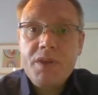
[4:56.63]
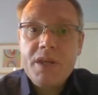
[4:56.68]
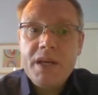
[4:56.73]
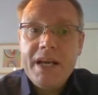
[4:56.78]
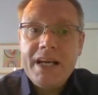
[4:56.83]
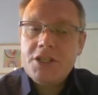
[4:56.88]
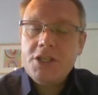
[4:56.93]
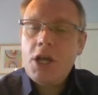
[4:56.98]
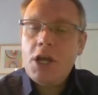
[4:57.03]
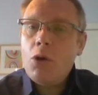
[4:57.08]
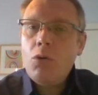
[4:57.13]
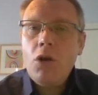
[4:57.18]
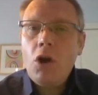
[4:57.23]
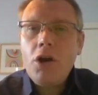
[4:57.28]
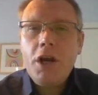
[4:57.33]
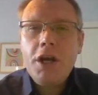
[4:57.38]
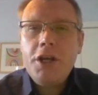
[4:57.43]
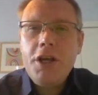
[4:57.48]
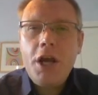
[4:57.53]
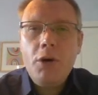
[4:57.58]
It's no
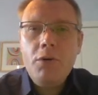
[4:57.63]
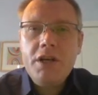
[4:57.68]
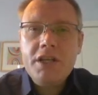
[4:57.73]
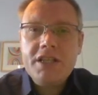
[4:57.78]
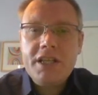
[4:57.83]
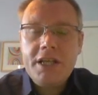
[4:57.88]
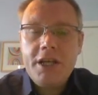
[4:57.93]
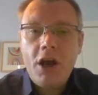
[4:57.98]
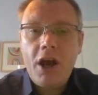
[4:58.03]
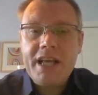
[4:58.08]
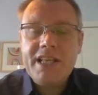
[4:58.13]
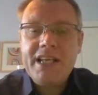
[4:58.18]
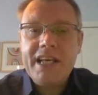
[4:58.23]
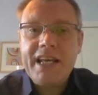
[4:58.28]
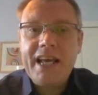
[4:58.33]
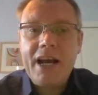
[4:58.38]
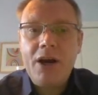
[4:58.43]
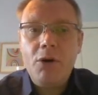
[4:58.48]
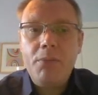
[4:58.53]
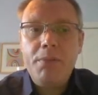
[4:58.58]
longer known as the
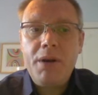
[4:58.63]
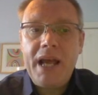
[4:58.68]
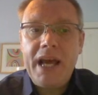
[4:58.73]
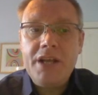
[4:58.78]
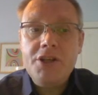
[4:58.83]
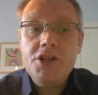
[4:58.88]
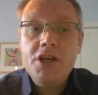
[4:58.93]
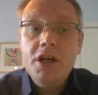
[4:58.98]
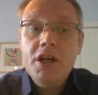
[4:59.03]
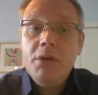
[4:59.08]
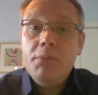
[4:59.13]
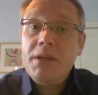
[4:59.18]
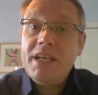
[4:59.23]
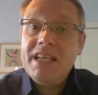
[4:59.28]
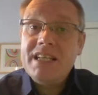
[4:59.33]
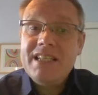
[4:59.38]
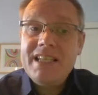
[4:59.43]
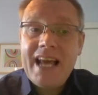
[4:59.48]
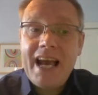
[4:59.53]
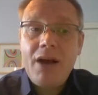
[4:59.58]
Nightingale Pledge, but
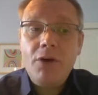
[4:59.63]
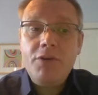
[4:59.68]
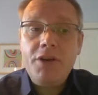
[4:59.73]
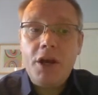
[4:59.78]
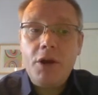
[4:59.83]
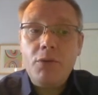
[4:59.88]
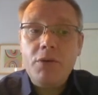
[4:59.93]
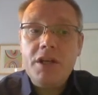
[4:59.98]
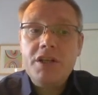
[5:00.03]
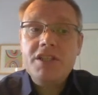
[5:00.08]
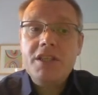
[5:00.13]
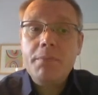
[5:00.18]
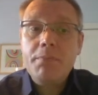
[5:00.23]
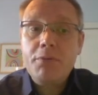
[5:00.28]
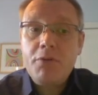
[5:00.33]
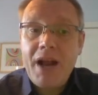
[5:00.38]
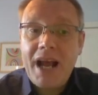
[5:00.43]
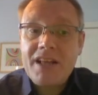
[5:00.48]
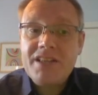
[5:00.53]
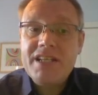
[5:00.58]
is now known as the
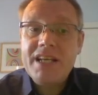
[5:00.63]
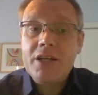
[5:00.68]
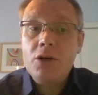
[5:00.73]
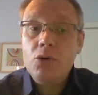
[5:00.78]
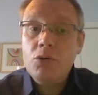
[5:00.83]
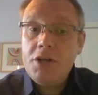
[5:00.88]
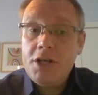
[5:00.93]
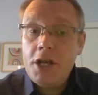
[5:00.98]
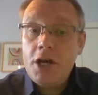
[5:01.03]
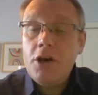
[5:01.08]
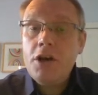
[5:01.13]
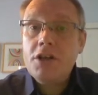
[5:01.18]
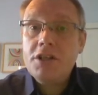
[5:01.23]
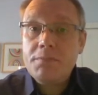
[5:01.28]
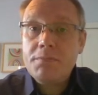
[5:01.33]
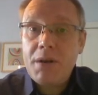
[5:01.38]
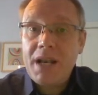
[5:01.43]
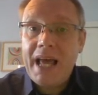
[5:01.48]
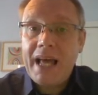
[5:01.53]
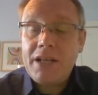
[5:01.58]
Practical Nurse
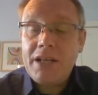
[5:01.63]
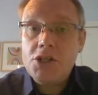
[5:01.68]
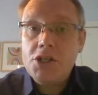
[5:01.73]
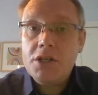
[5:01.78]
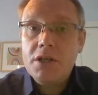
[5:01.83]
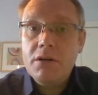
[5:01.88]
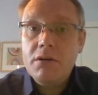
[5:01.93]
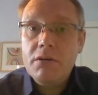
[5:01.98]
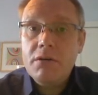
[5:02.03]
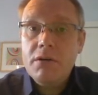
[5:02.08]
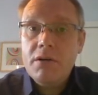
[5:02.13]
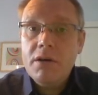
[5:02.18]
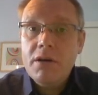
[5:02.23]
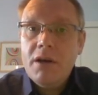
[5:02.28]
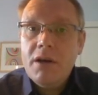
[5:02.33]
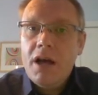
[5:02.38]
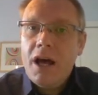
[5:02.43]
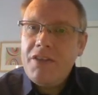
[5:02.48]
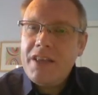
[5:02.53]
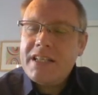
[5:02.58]
Pledge.
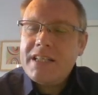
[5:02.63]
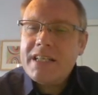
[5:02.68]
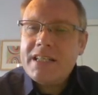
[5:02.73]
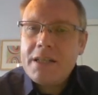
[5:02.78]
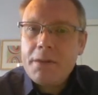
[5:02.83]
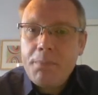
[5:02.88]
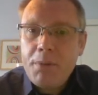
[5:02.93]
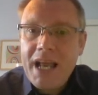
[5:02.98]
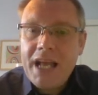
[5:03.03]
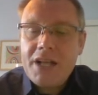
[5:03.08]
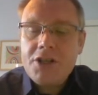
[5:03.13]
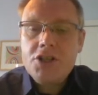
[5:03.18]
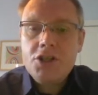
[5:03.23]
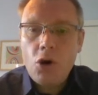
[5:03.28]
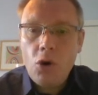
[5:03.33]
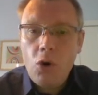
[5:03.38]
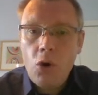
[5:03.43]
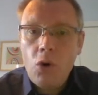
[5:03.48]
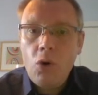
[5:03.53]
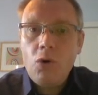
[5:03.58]
And this is a pledge that
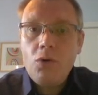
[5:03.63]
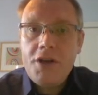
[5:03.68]
all